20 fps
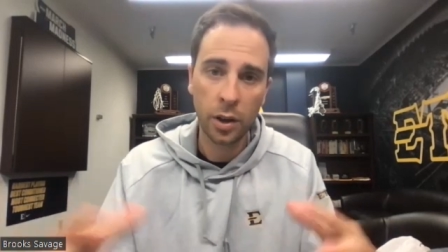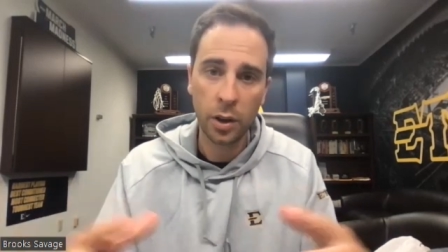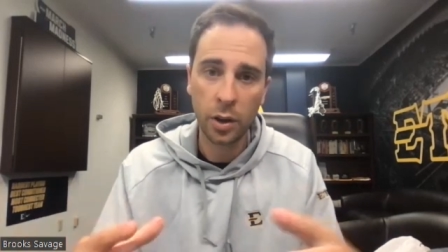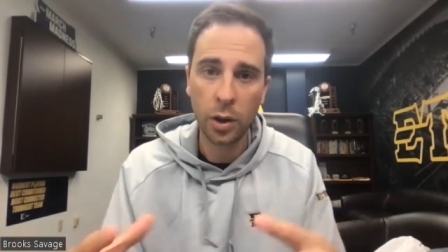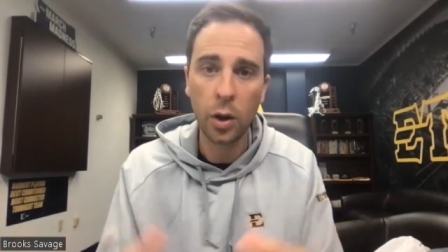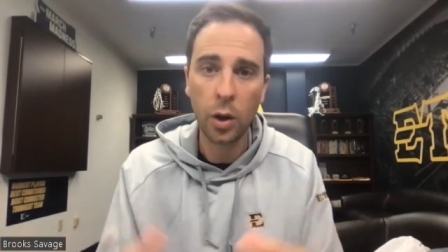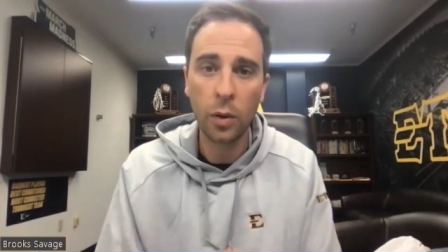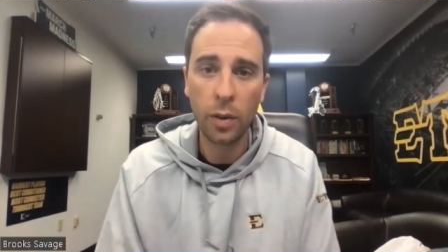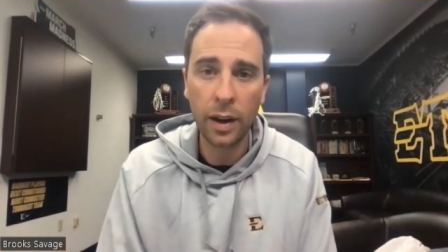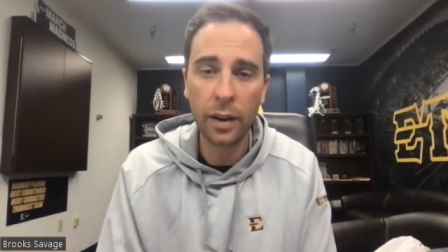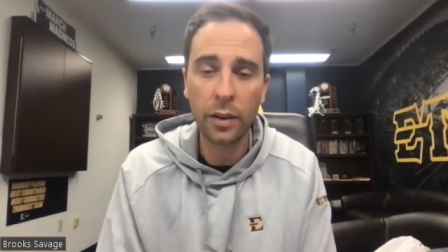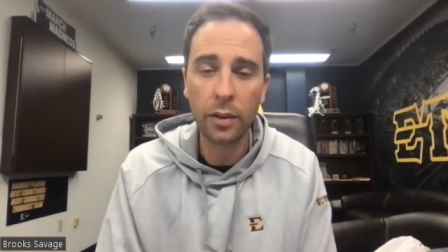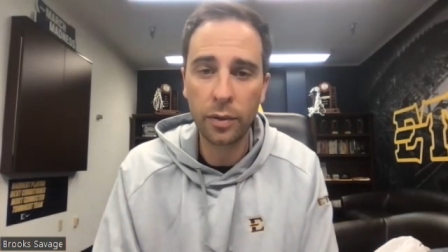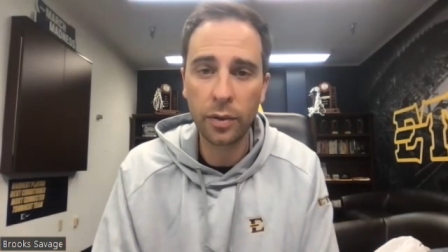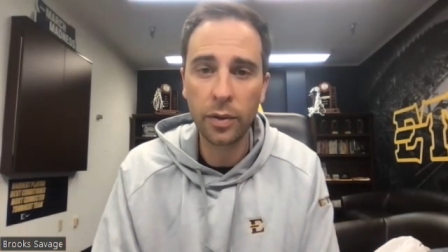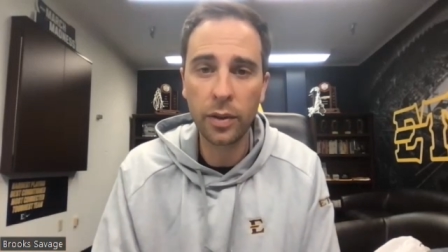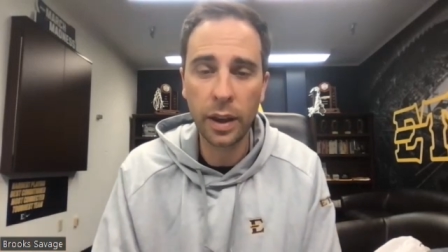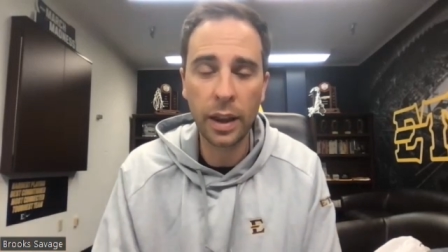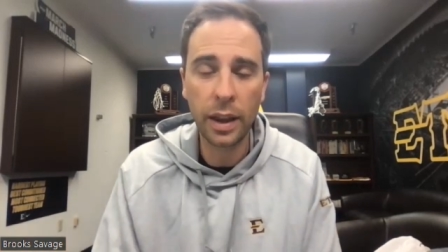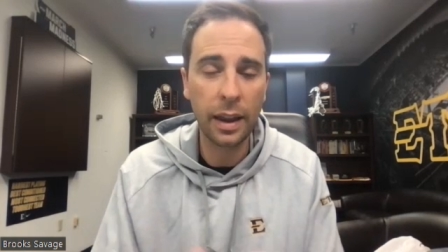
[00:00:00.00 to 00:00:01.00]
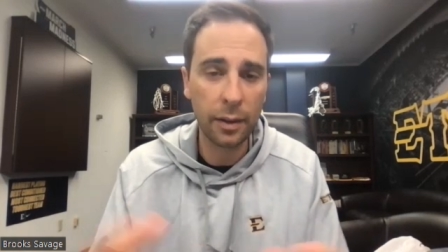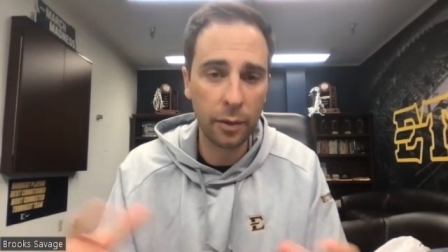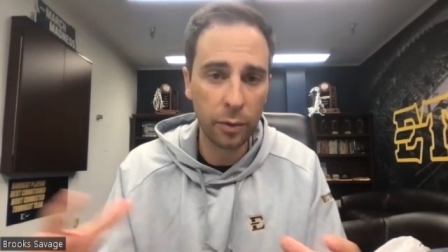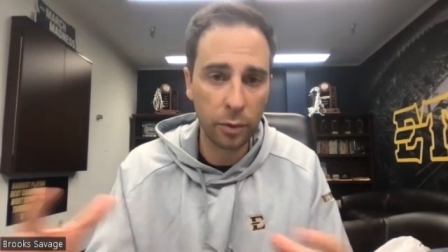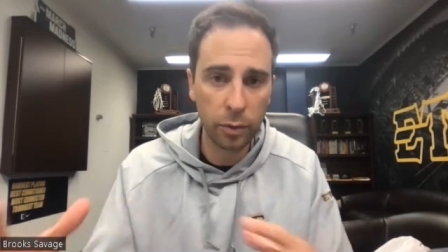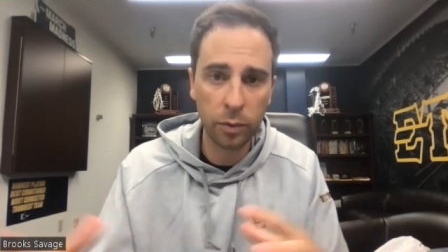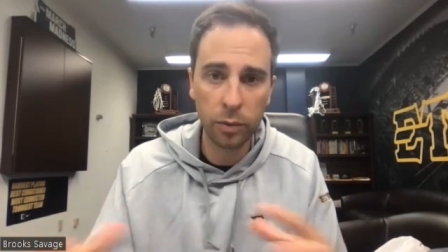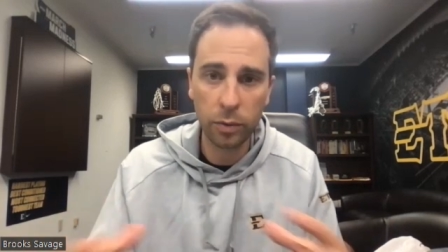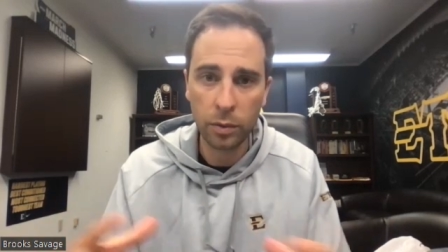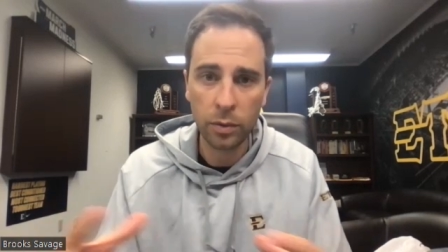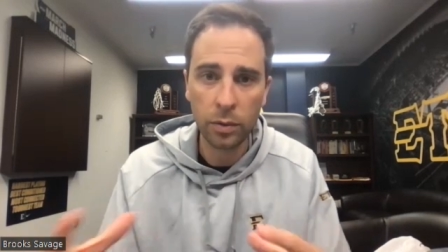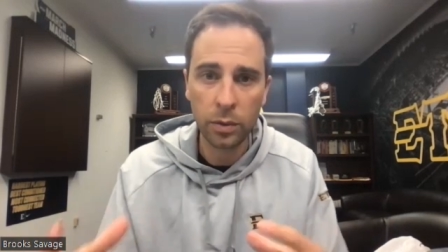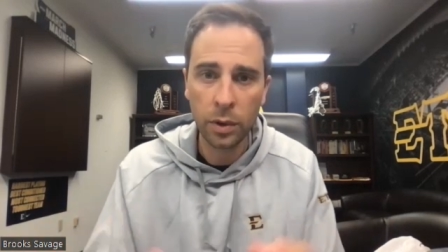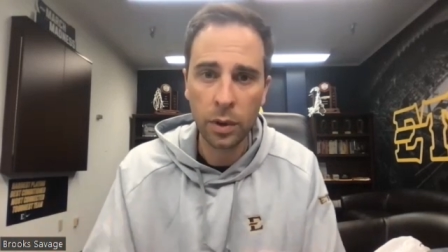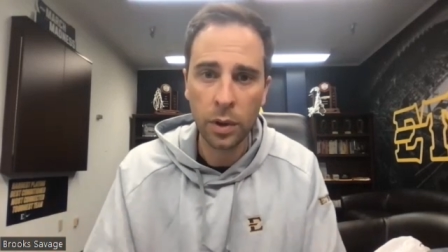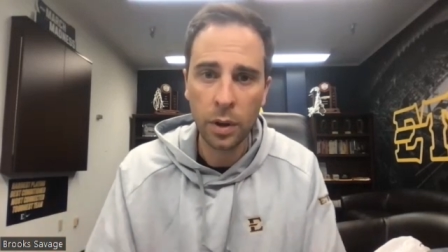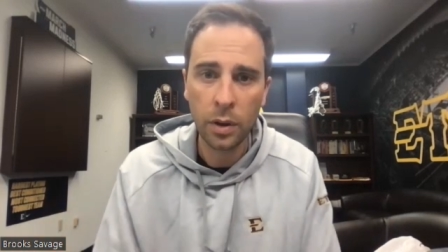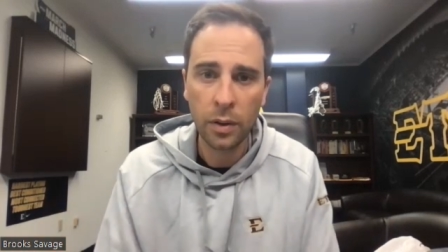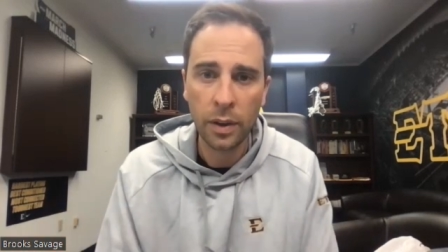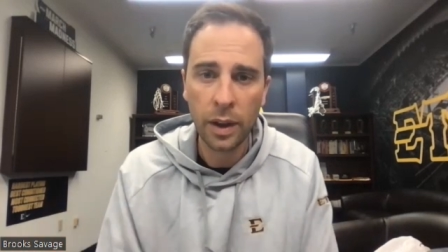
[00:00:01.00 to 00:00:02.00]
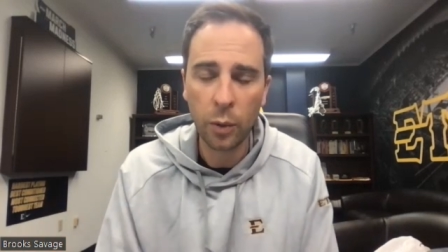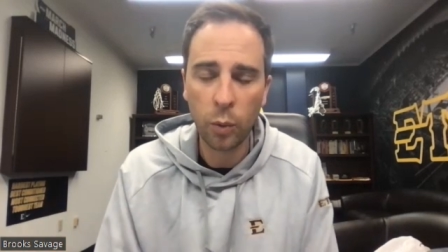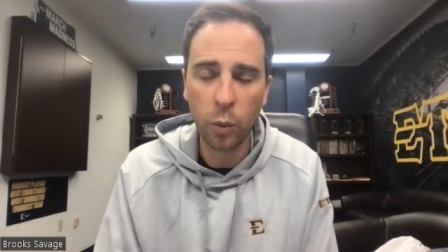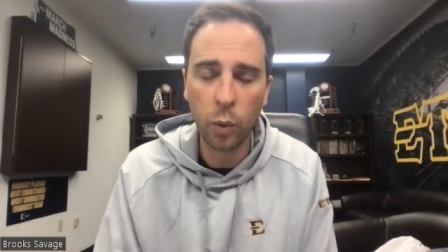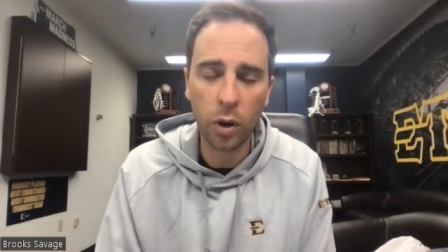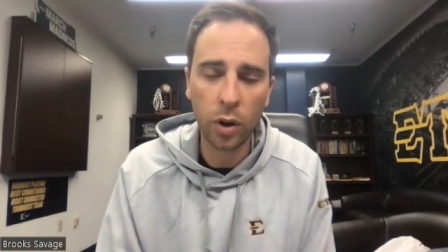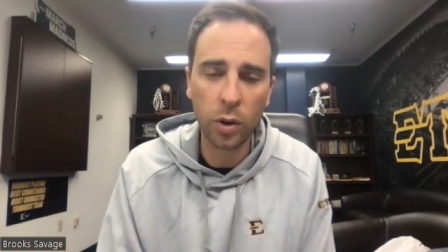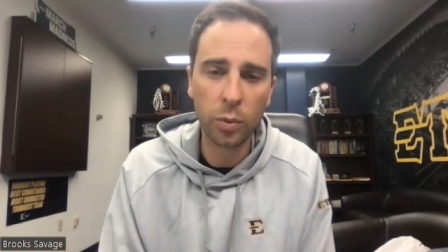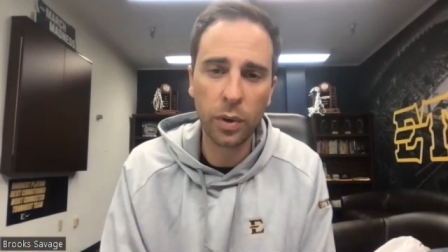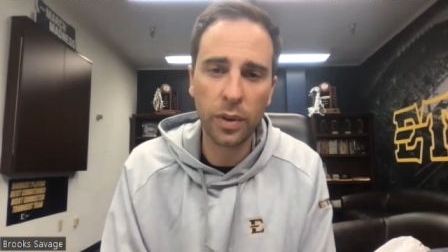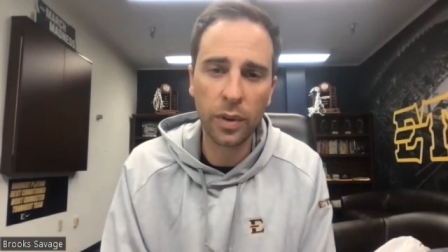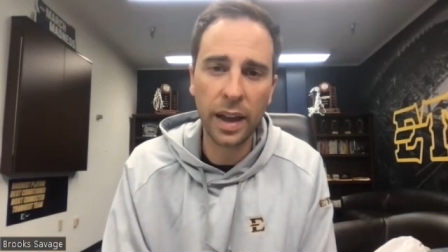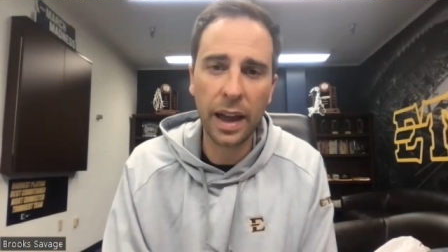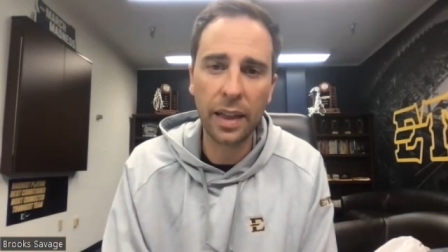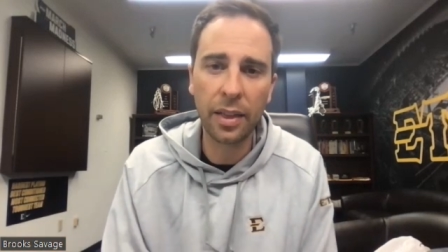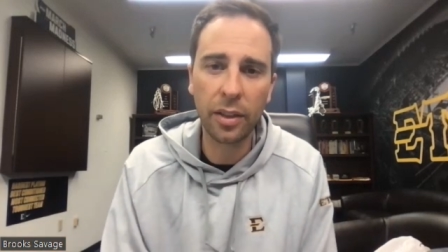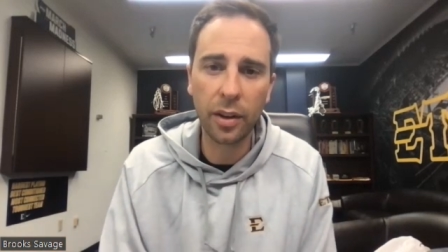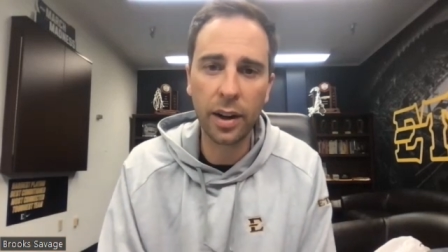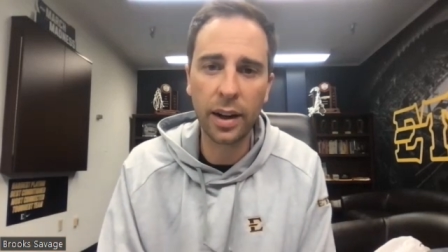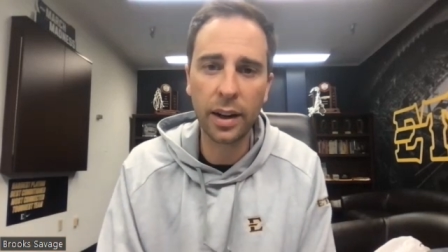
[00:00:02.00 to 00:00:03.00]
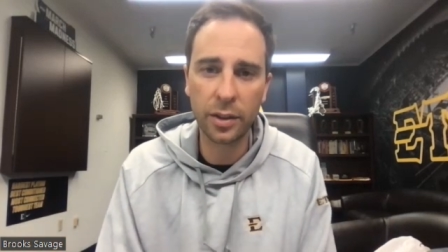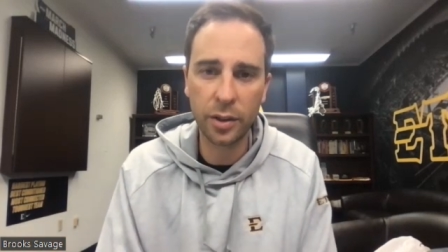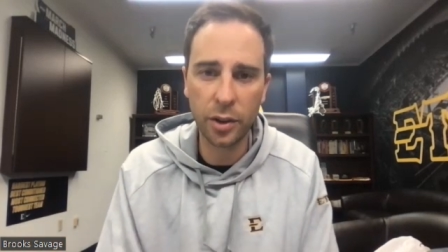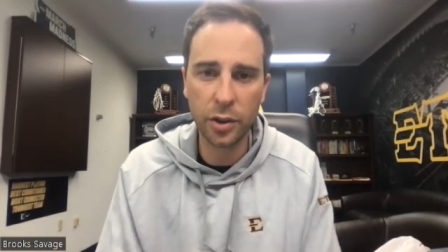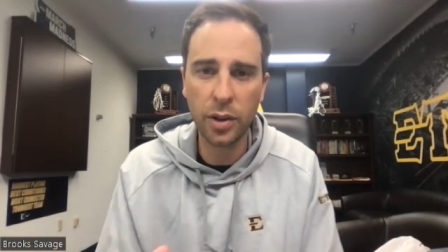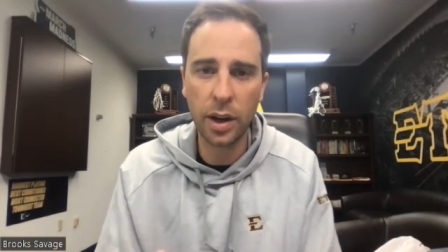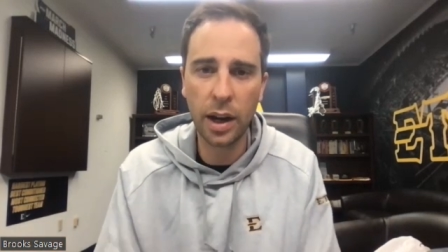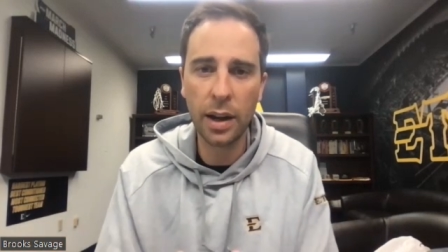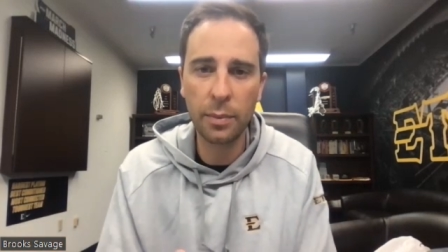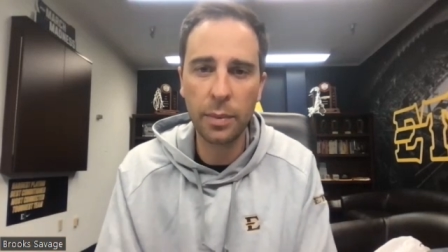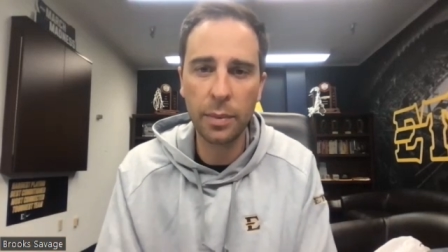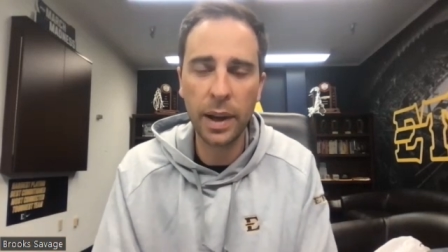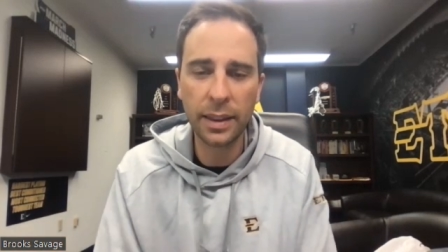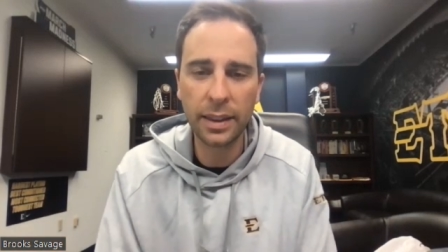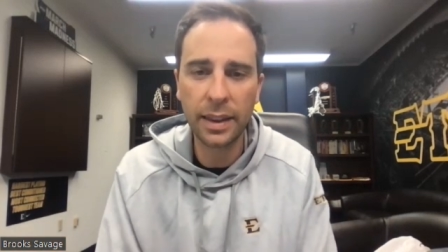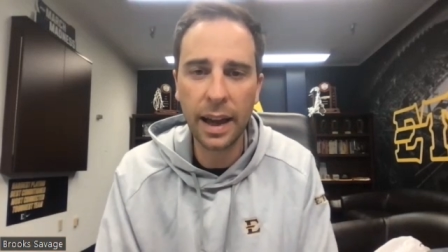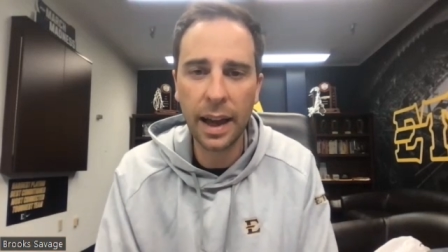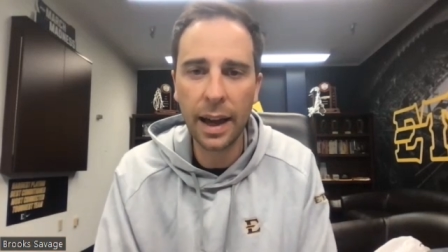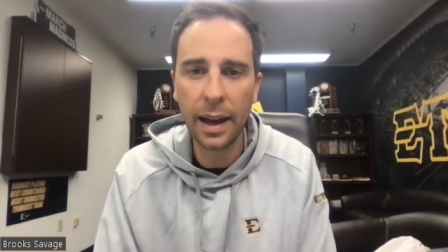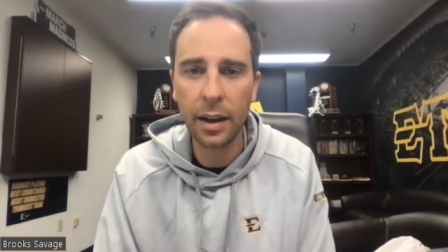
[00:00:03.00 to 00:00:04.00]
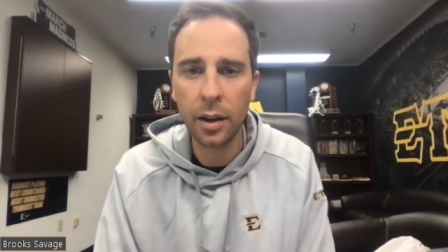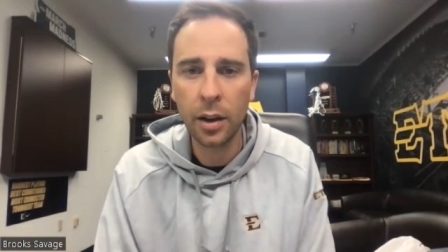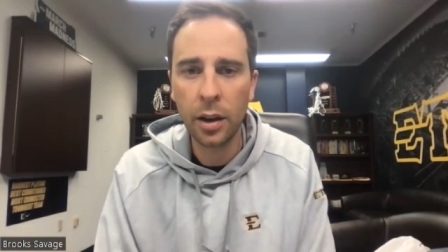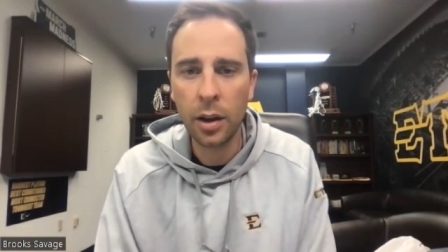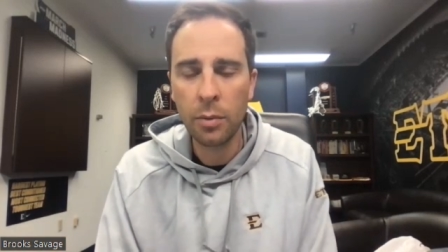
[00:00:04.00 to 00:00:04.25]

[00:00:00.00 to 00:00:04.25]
you know, they've they've they've worked with athletics to try and make that